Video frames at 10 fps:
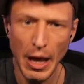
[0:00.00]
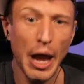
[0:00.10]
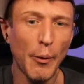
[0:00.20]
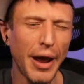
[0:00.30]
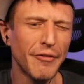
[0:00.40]

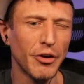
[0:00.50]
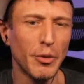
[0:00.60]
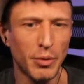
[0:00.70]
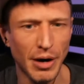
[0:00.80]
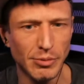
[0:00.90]
However,
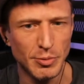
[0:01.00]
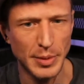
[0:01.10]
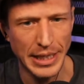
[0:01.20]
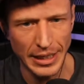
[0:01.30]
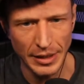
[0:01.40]
the problems
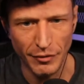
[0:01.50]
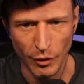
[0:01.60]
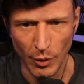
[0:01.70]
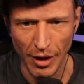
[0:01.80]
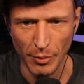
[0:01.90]
begin
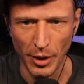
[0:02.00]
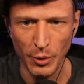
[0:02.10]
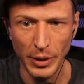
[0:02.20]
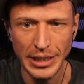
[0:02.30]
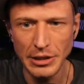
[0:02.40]
for Rothbard
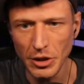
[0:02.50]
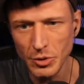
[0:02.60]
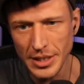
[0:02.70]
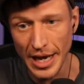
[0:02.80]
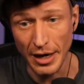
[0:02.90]
when he
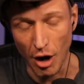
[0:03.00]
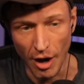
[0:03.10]
notes that,